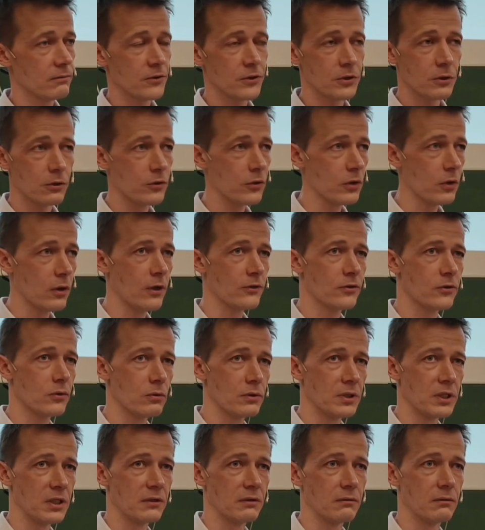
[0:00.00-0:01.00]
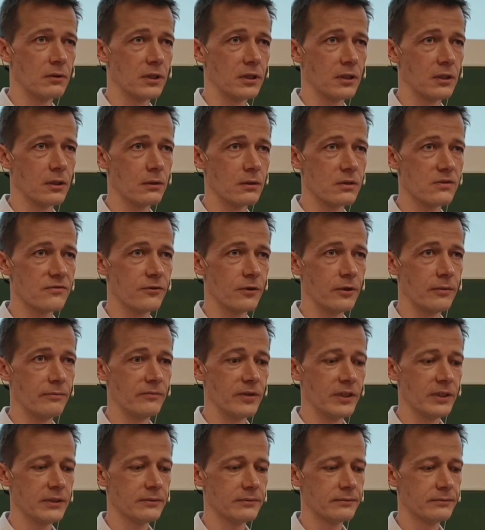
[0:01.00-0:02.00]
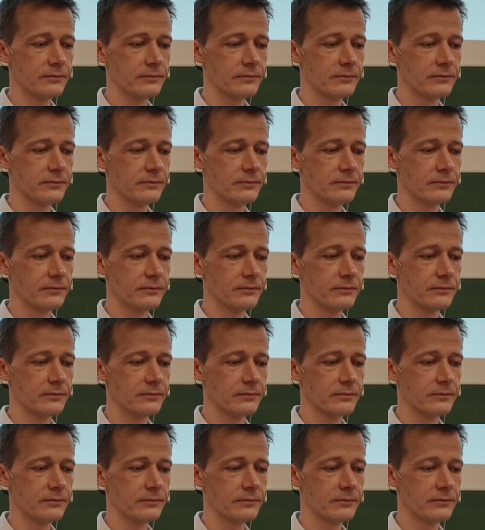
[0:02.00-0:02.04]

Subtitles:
you don't know how to do an integral in closed form, right?